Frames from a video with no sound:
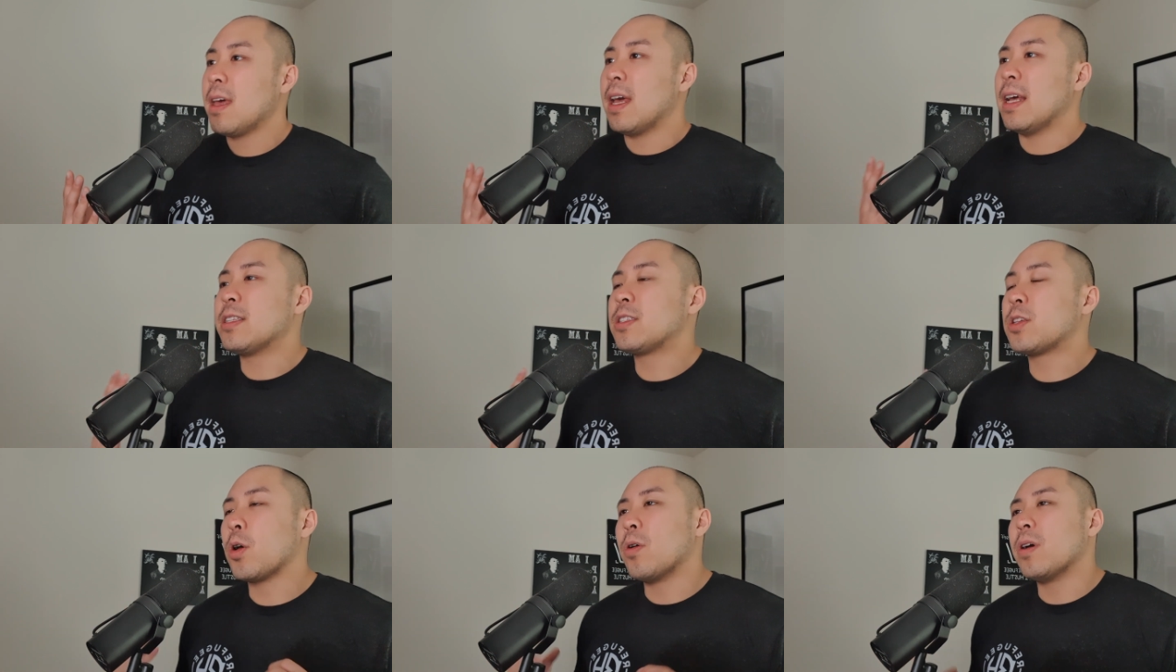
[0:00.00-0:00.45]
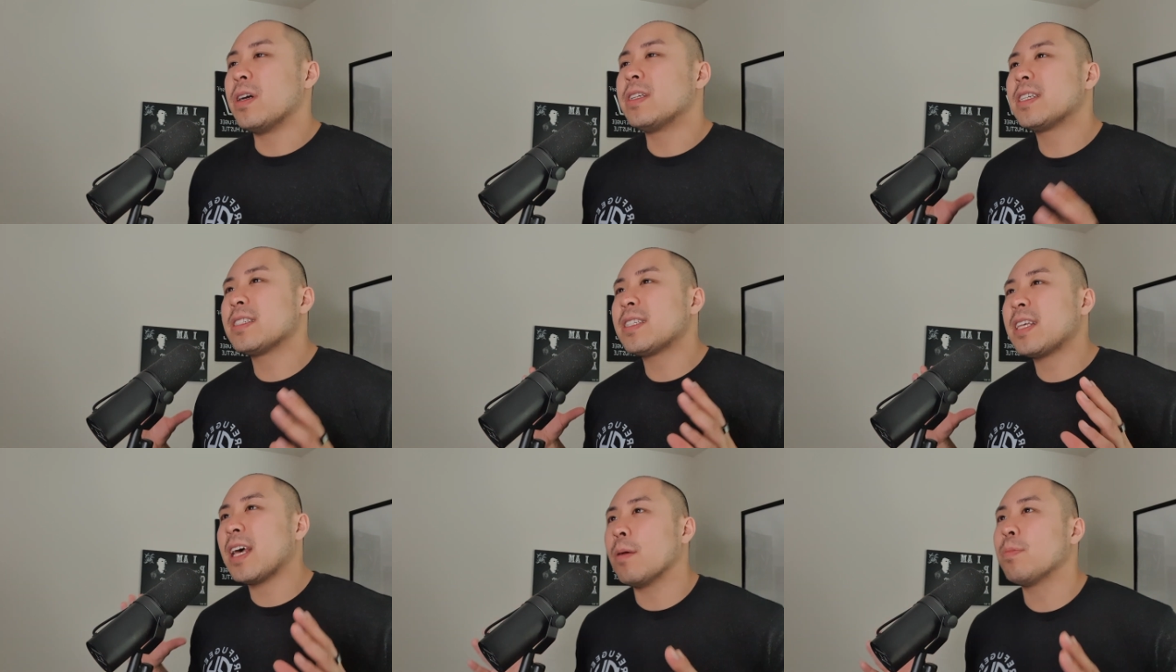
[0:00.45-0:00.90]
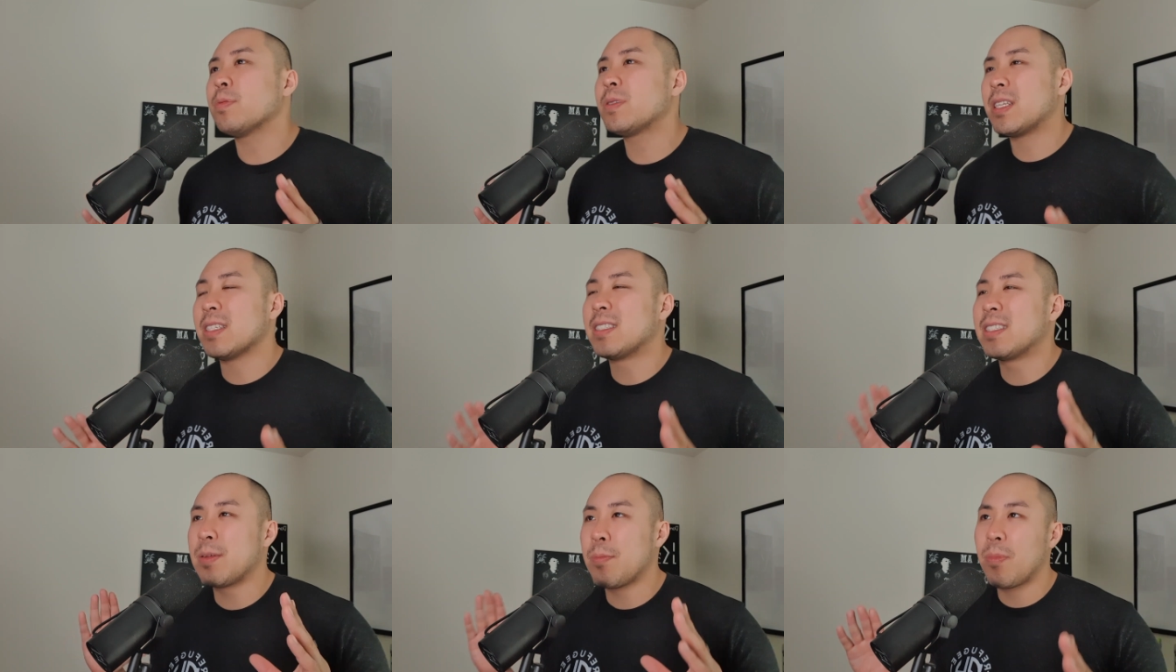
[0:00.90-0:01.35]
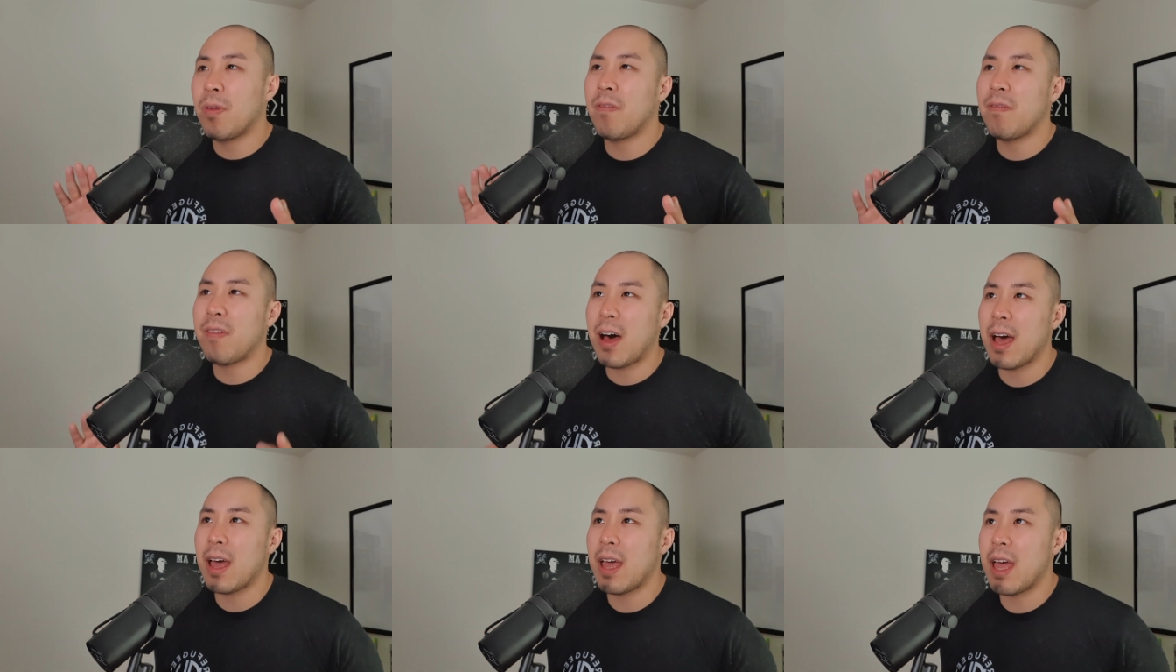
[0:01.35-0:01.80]
And so it just helps to
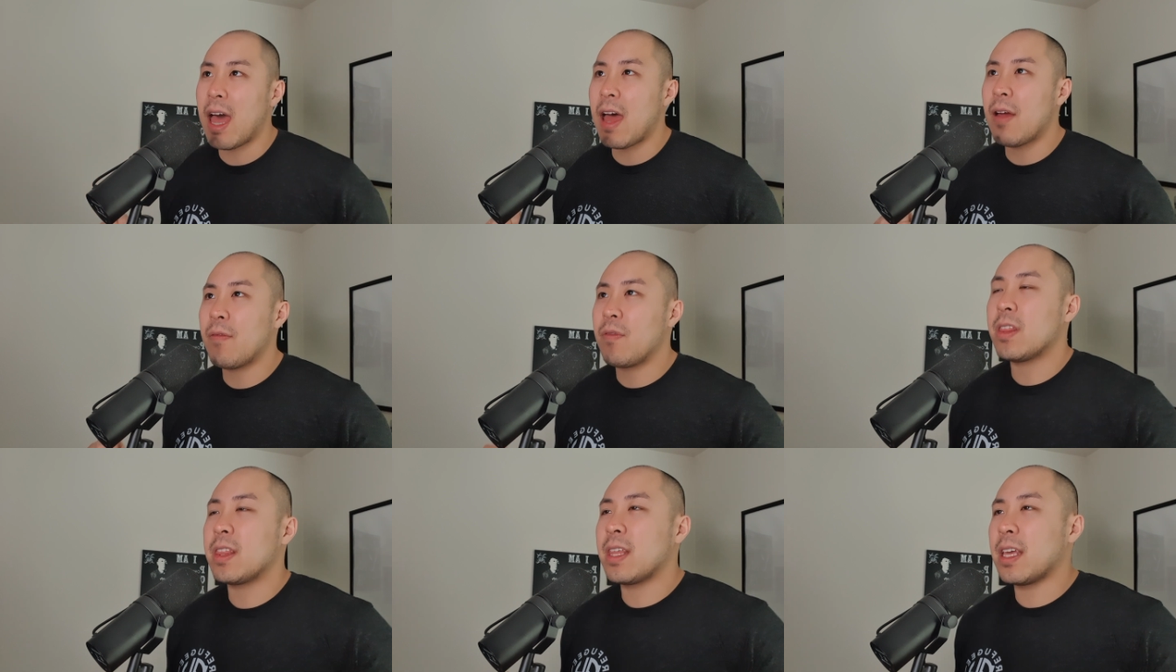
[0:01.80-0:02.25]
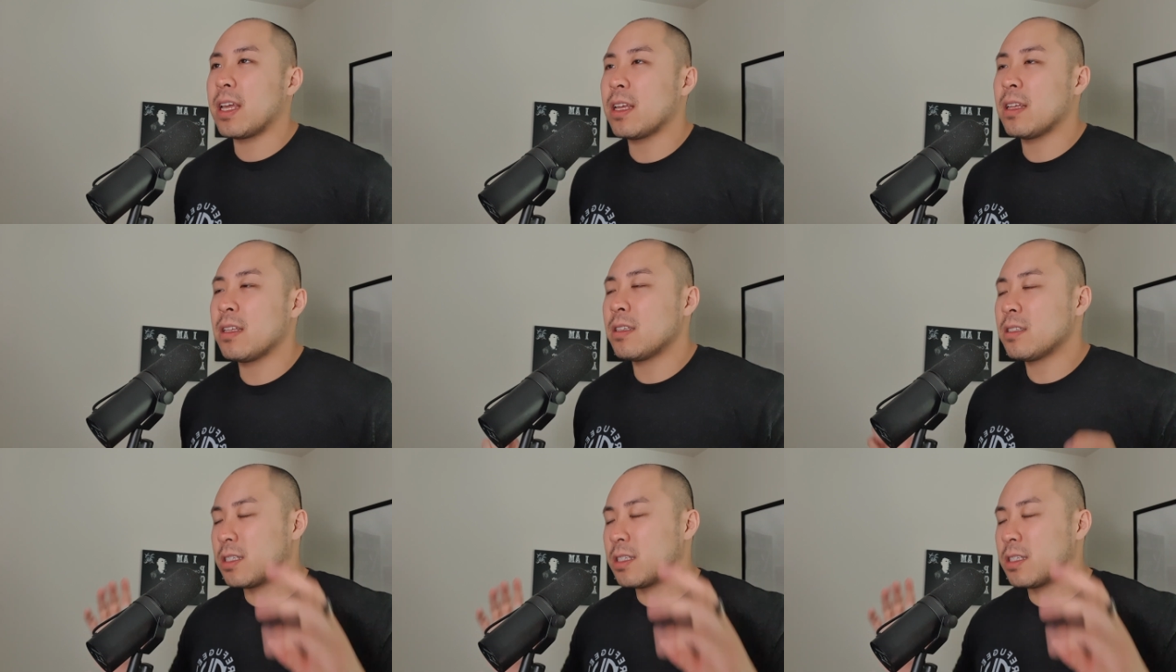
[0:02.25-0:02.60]
simplify everything,